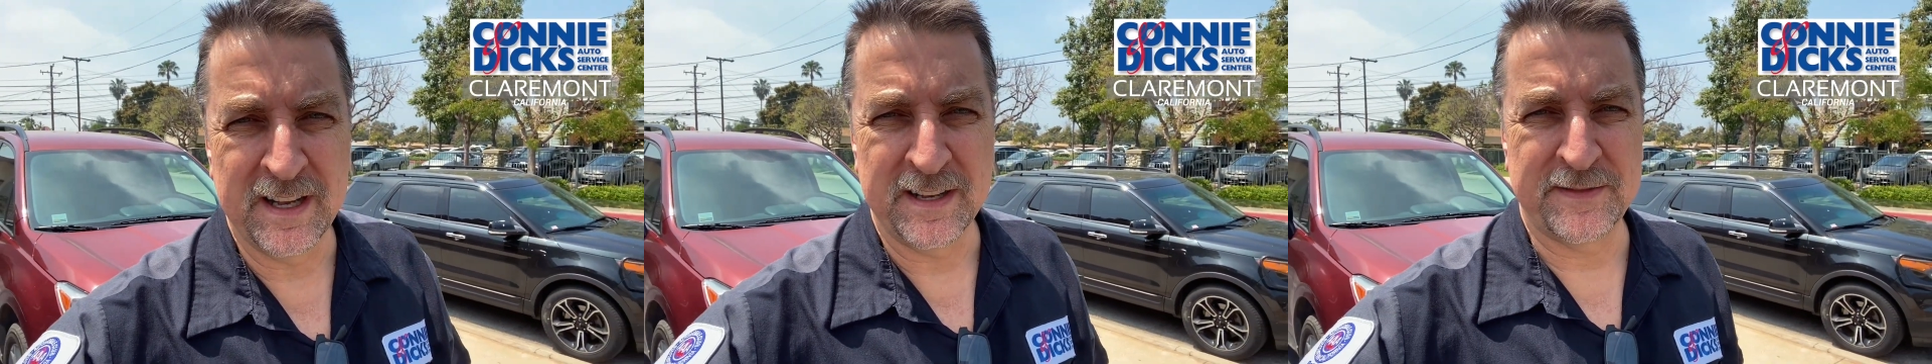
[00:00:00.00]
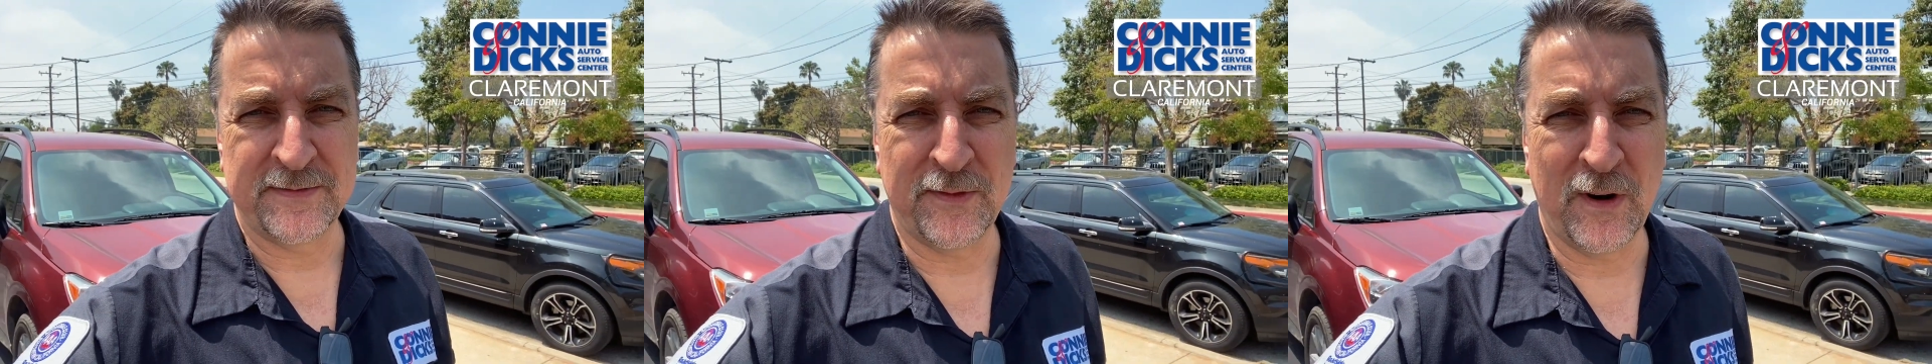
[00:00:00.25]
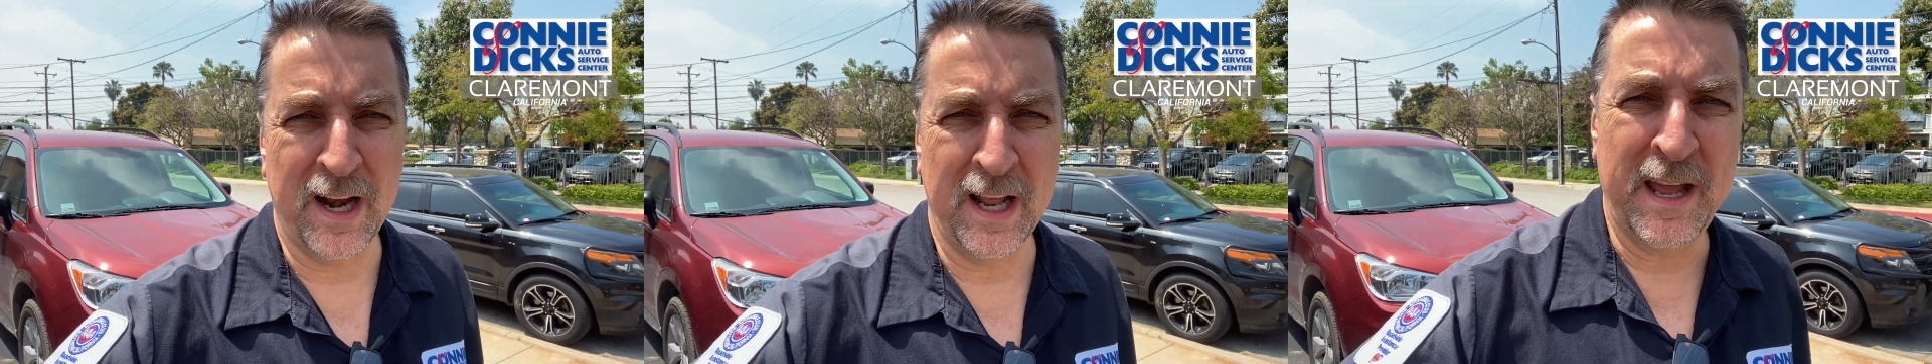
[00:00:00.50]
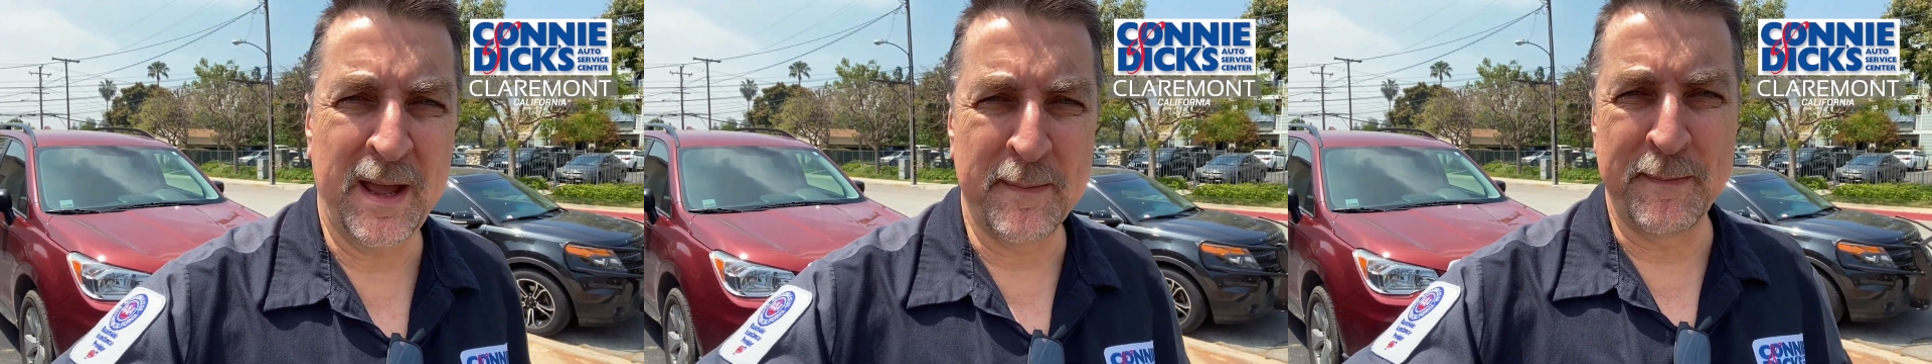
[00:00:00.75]
It's
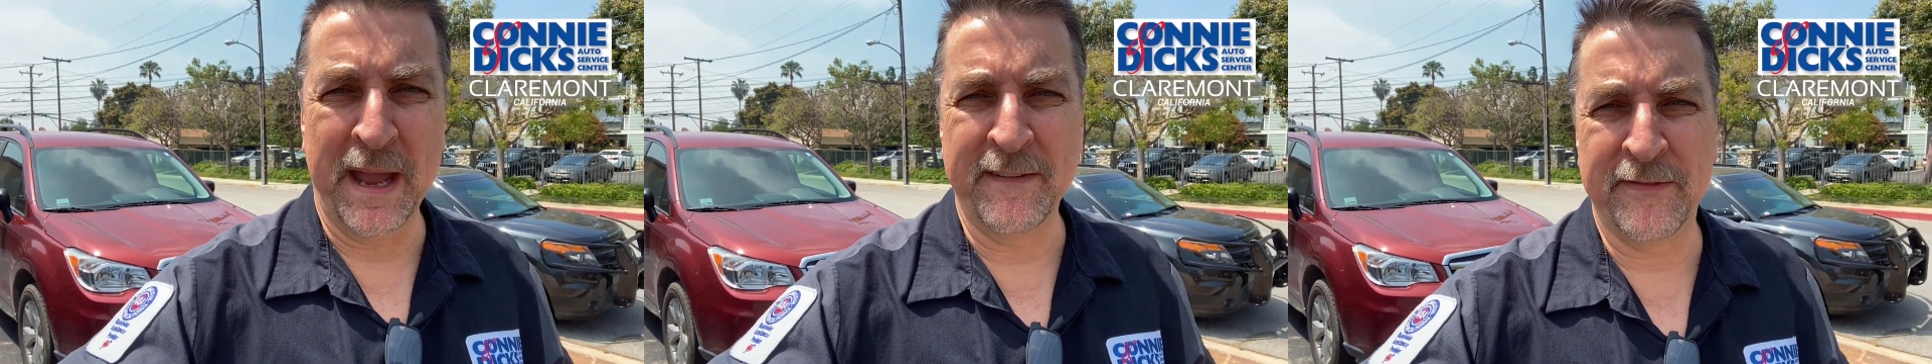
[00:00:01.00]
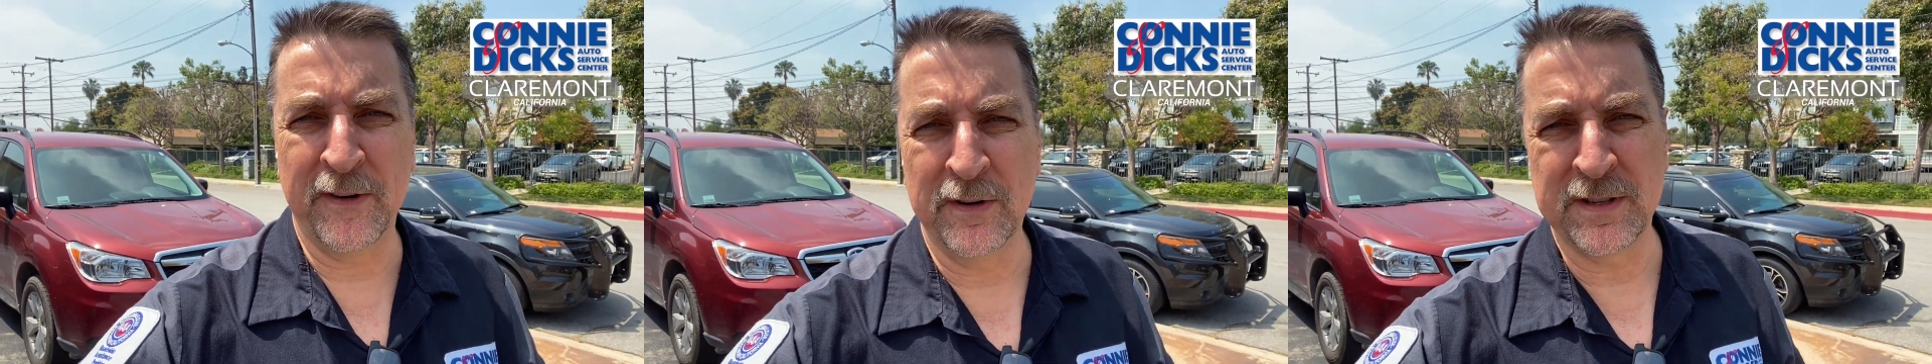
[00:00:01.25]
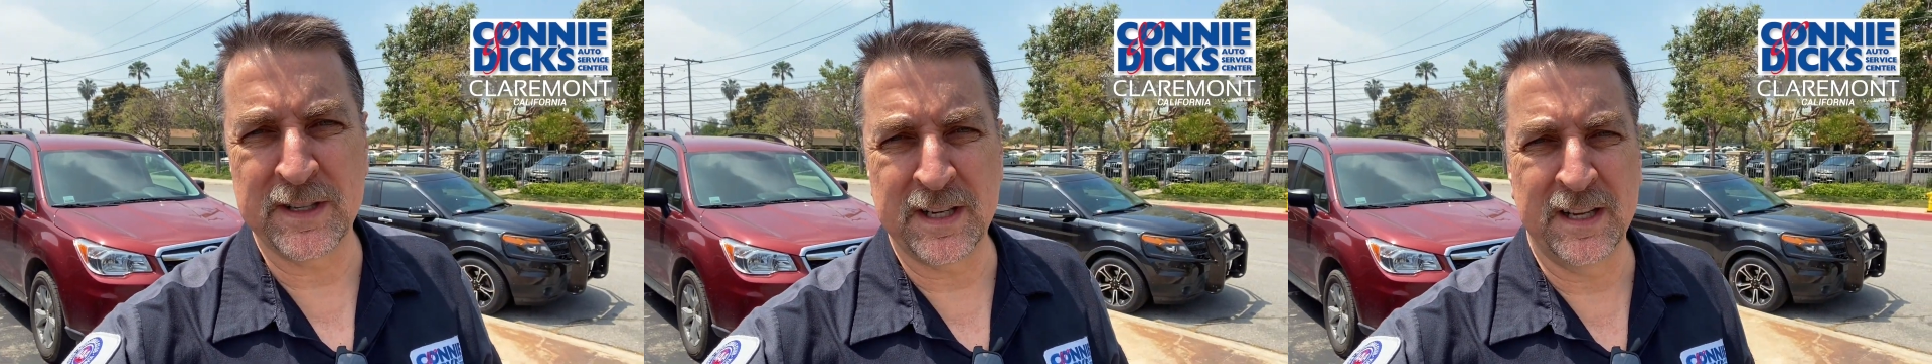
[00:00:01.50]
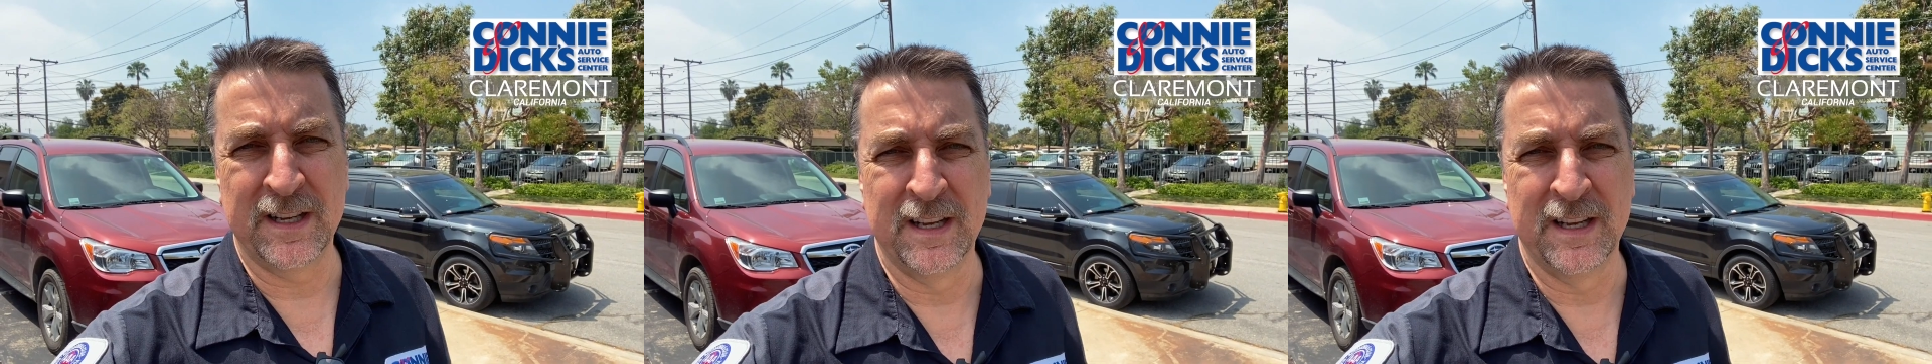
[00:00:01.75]
Friday, May 1st.